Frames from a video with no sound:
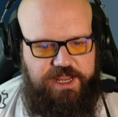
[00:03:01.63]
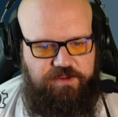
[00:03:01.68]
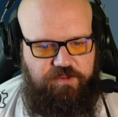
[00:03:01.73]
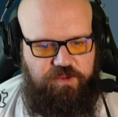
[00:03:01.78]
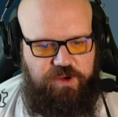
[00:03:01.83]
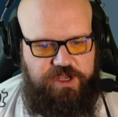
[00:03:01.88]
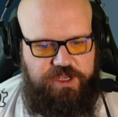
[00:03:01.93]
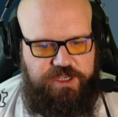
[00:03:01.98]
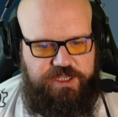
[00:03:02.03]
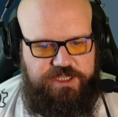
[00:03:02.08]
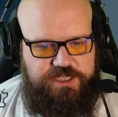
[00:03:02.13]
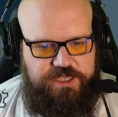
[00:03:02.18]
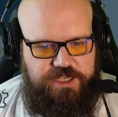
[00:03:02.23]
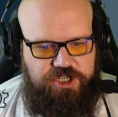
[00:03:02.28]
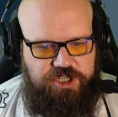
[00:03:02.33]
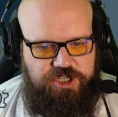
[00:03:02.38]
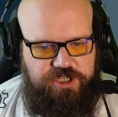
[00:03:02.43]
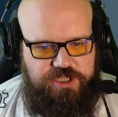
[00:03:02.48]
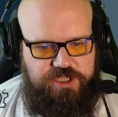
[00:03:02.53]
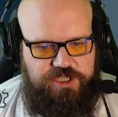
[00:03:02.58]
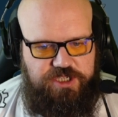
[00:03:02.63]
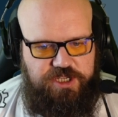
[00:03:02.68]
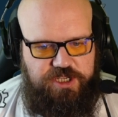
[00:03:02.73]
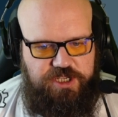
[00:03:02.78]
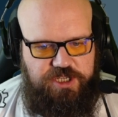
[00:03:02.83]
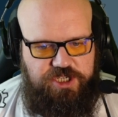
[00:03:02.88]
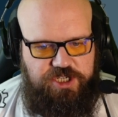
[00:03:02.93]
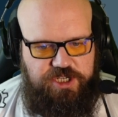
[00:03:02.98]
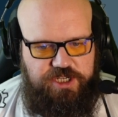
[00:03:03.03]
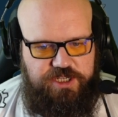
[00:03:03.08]
network session
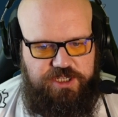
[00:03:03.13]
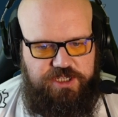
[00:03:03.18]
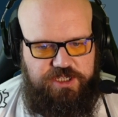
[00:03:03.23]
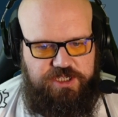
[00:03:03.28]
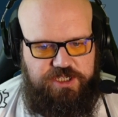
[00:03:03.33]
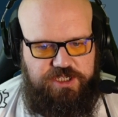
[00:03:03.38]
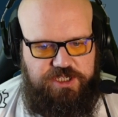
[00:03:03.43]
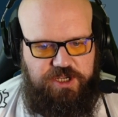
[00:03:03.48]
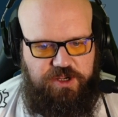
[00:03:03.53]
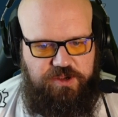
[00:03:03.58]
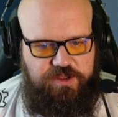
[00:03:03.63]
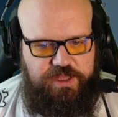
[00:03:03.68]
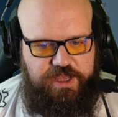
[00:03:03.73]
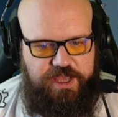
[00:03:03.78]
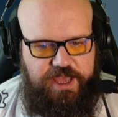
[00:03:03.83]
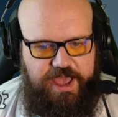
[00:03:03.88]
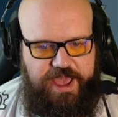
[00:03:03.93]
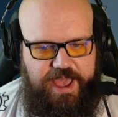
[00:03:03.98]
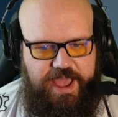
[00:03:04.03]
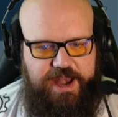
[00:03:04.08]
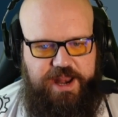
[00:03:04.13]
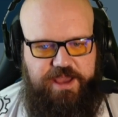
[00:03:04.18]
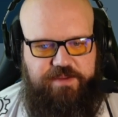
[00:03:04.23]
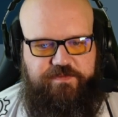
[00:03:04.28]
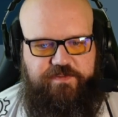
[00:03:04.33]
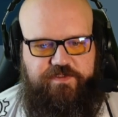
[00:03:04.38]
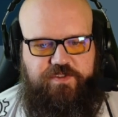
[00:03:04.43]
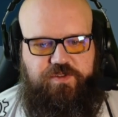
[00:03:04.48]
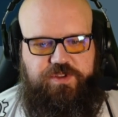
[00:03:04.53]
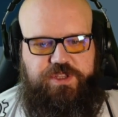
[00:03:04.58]
searching so that
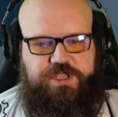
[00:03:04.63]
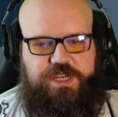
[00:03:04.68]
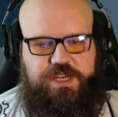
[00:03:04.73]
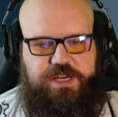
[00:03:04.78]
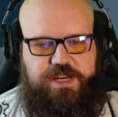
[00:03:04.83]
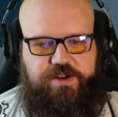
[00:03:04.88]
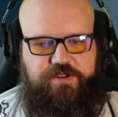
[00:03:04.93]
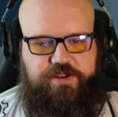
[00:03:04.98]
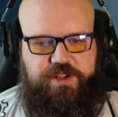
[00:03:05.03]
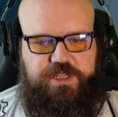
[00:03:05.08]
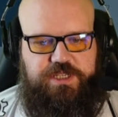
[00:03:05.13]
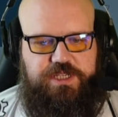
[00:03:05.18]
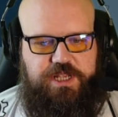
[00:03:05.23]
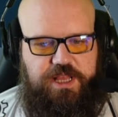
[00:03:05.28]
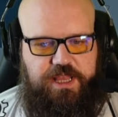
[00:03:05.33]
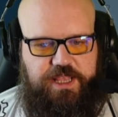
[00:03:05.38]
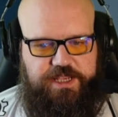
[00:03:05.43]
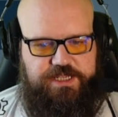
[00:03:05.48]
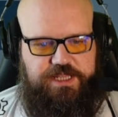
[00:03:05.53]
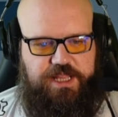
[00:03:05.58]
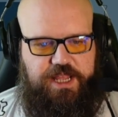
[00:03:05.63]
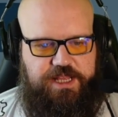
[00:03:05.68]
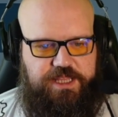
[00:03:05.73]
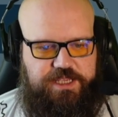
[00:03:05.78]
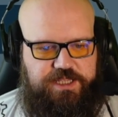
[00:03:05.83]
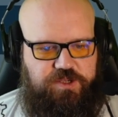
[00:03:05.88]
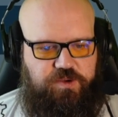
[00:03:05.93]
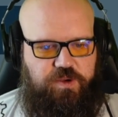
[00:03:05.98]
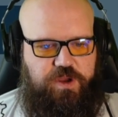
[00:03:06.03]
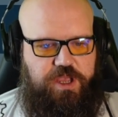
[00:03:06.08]
NM14 errors are less
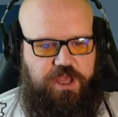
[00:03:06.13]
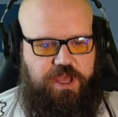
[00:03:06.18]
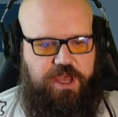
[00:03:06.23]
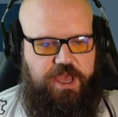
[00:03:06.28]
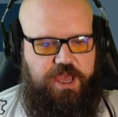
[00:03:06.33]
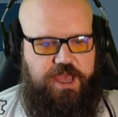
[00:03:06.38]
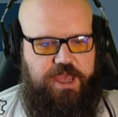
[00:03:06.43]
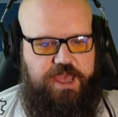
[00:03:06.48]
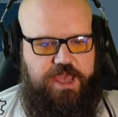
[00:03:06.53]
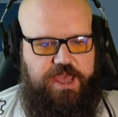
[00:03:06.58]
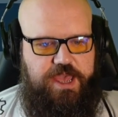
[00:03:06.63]
likely to occur.